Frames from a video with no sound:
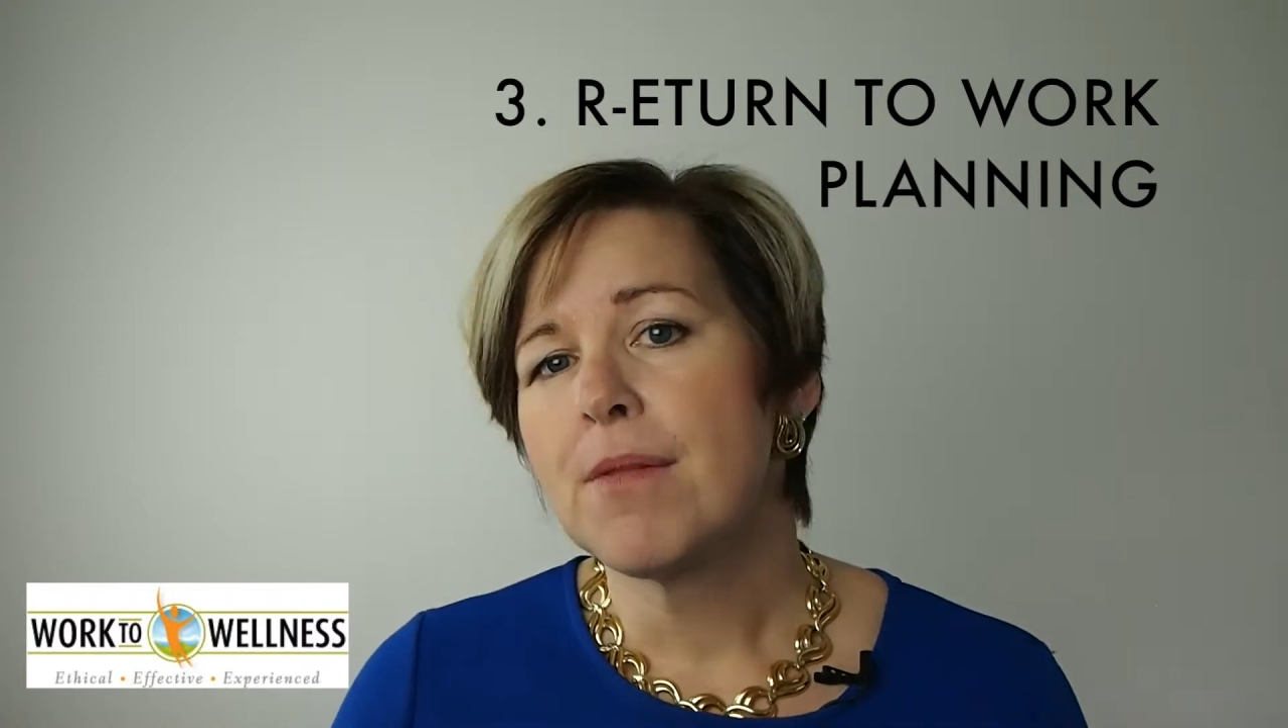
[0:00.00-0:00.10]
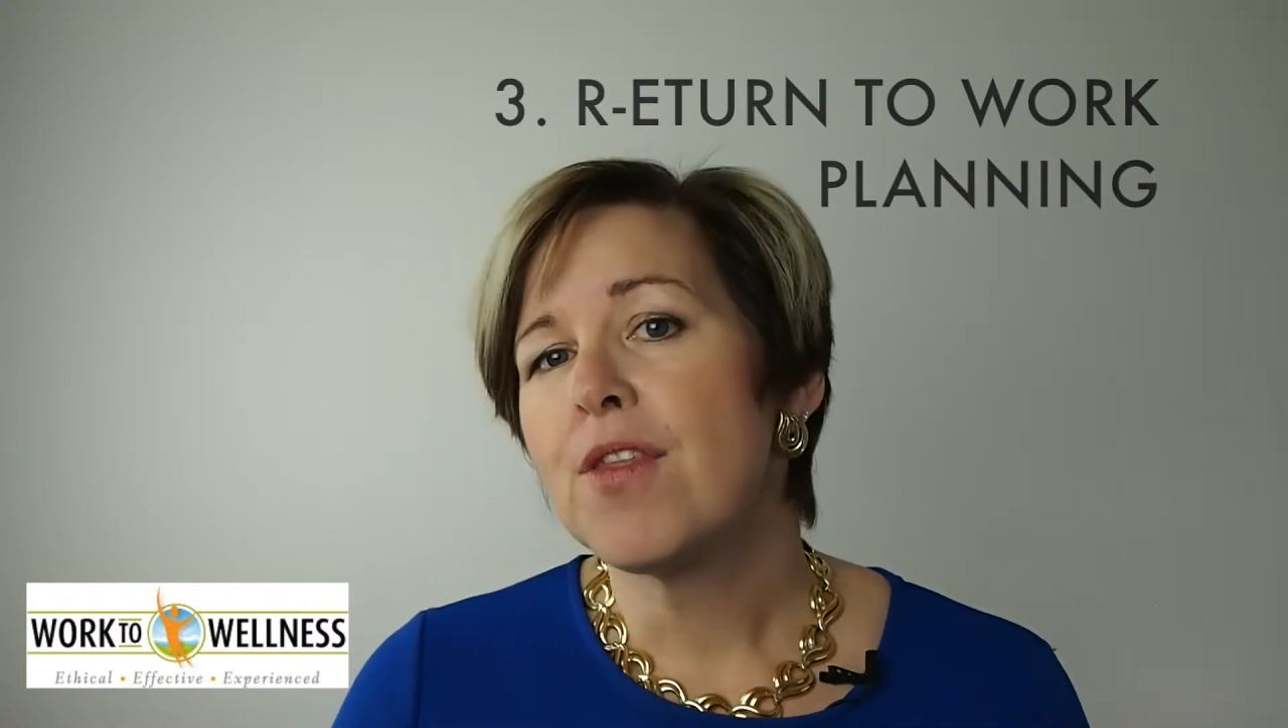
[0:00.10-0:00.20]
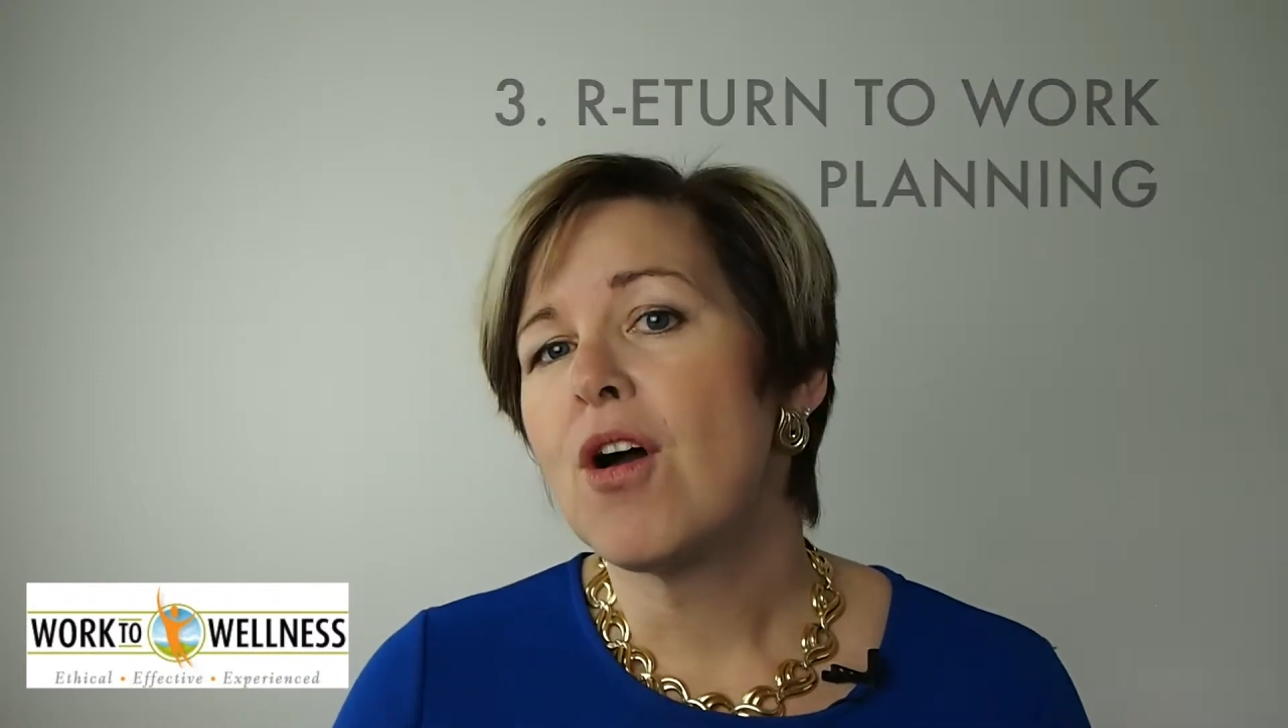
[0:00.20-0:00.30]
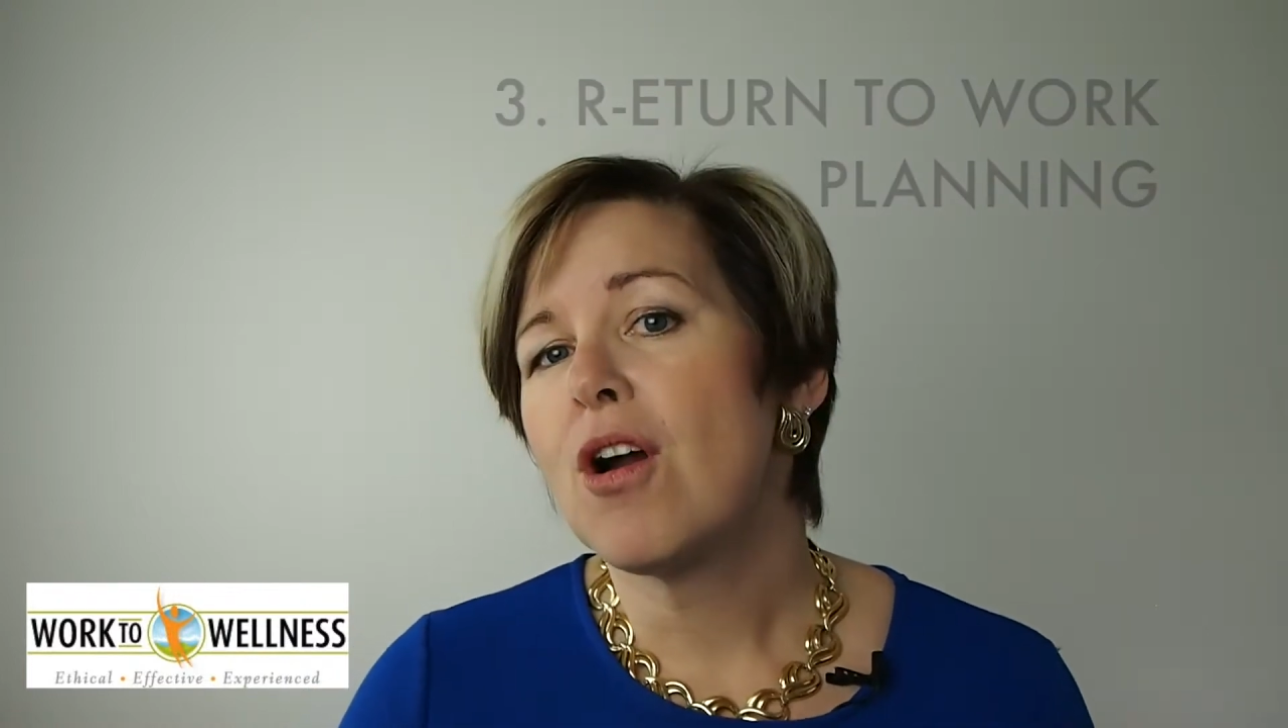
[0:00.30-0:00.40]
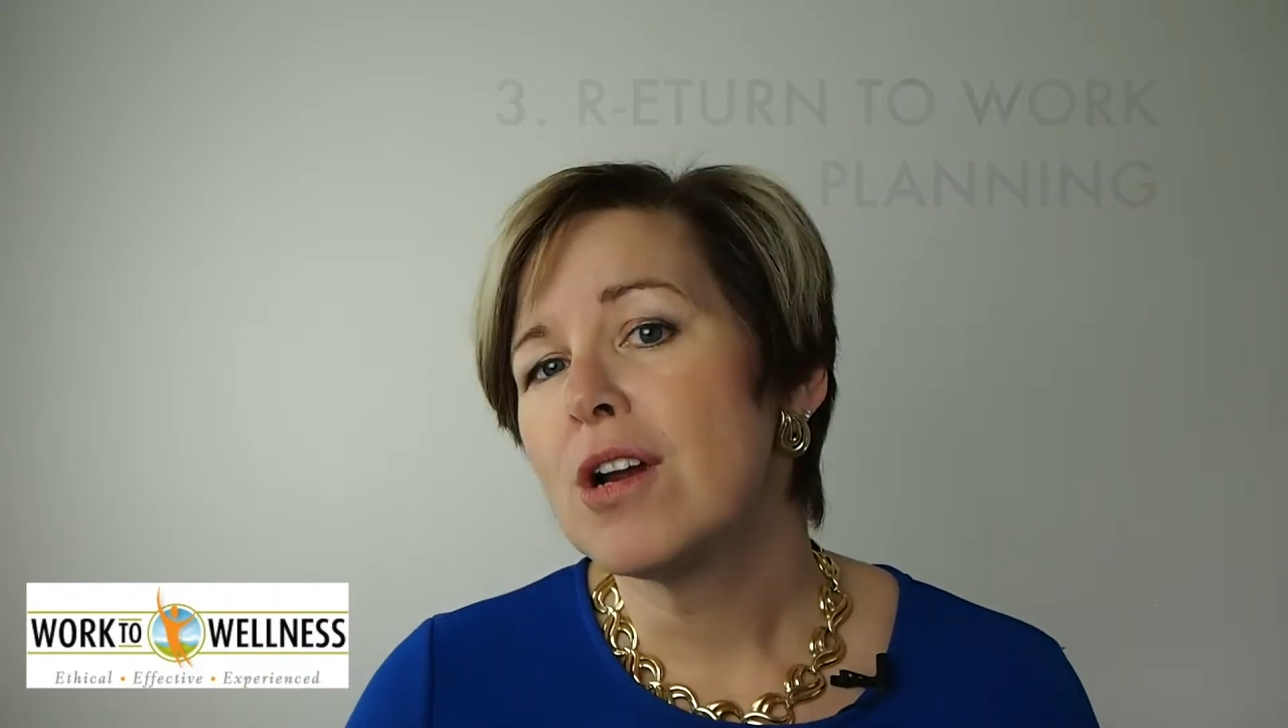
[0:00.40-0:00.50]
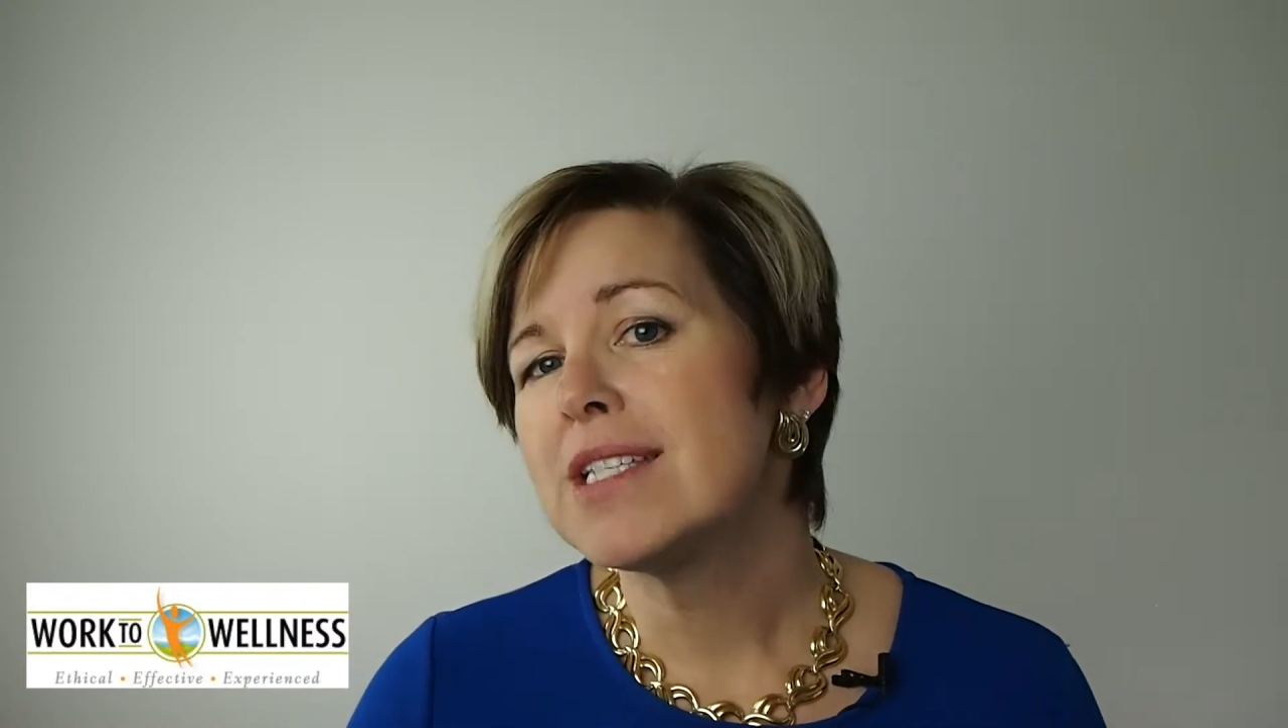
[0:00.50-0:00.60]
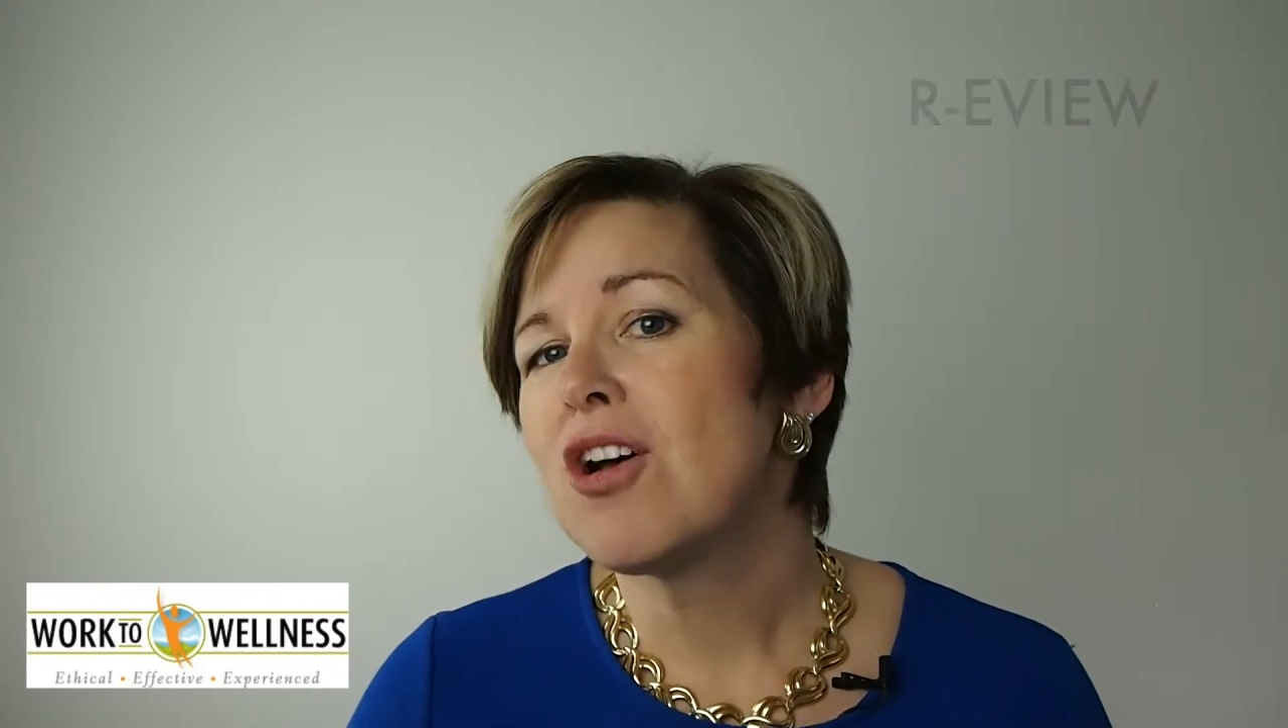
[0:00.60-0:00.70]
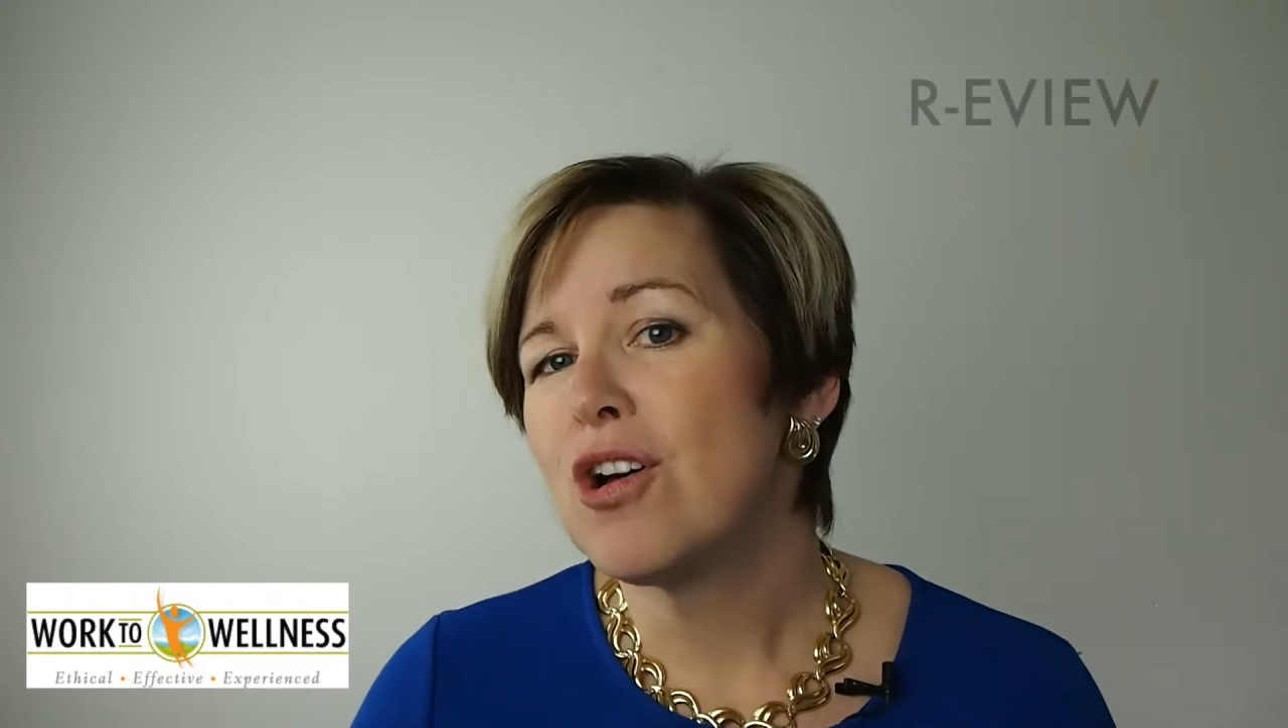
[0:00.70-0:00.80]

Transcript: But the R is